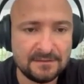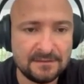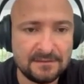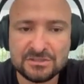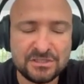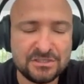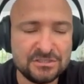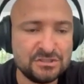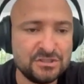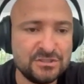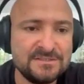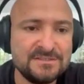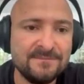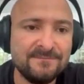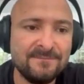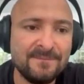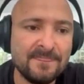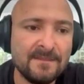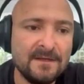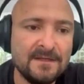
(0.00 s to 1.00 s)
changes.
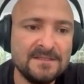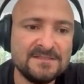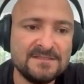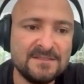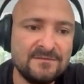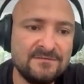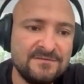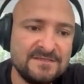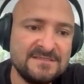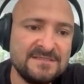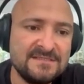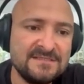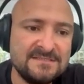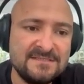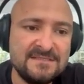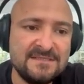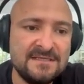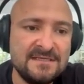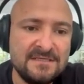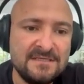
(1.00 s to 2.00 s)
So this
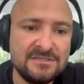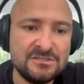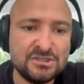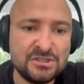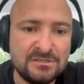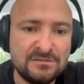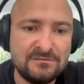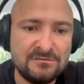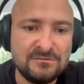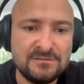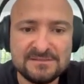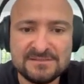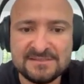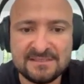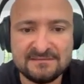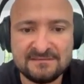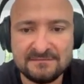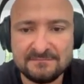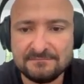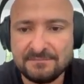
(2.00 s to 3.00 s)
is the general
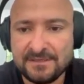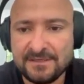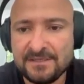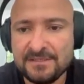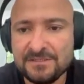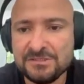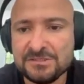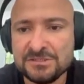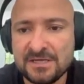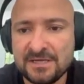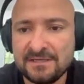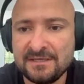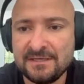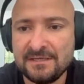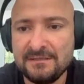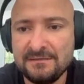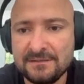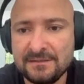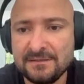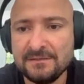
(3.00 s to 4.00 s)
setting page.
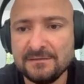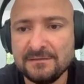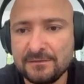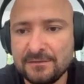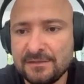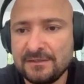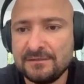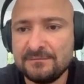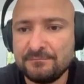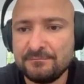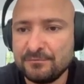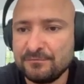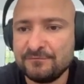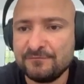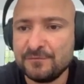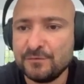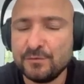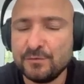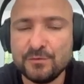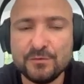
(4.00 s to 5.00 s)
Again, here you can
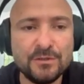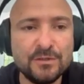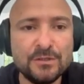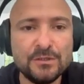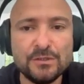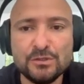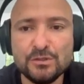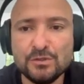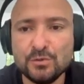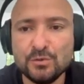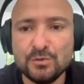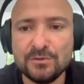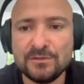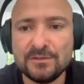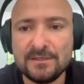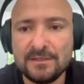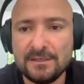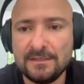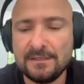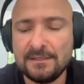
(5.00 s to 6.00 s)
preview
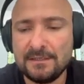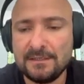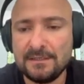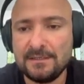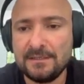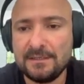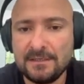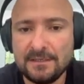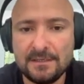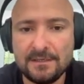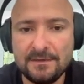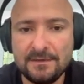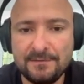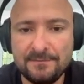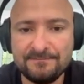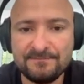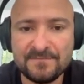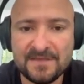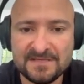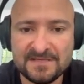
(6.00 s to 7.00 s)
your
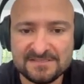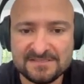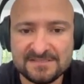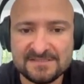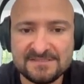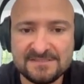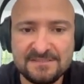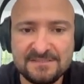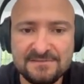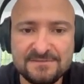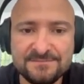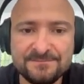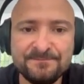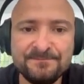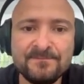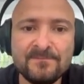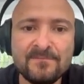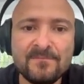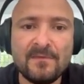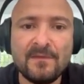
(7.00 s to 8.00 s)
assistant.
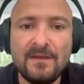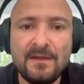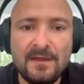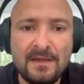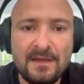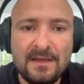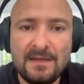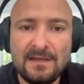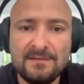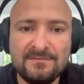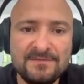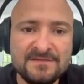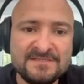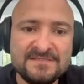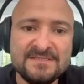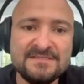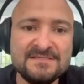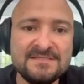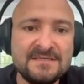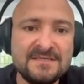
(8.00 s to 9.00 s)

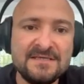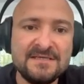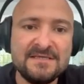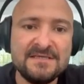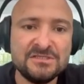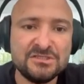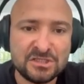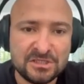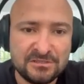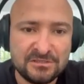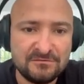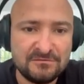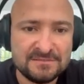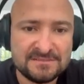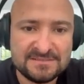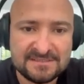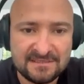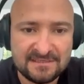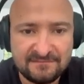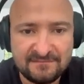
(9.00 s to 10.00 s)
This is the general
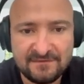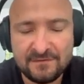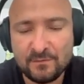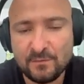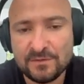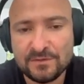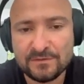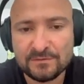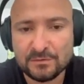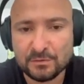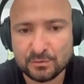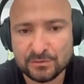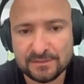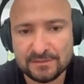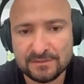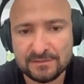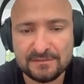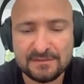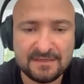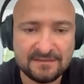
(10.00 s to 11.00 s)
setting where you
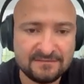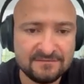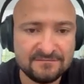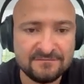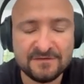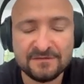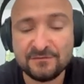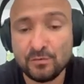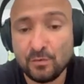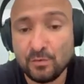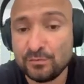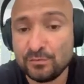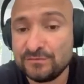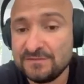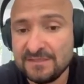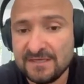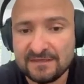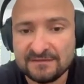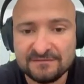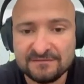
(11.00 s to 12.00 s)
can activate or
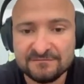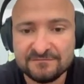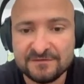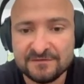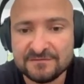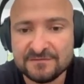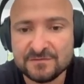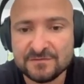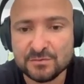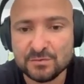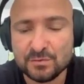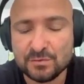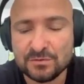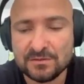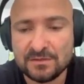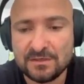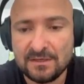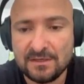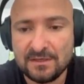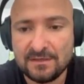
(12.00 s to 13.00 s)
deactivate
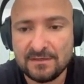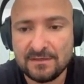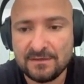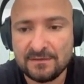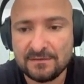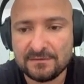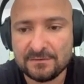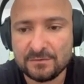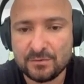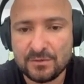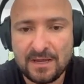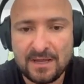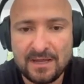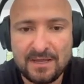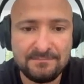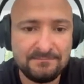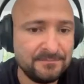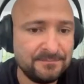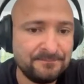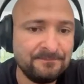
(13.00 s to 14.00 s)
your
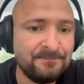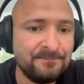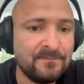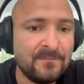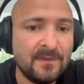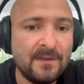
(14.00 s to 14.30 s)
app.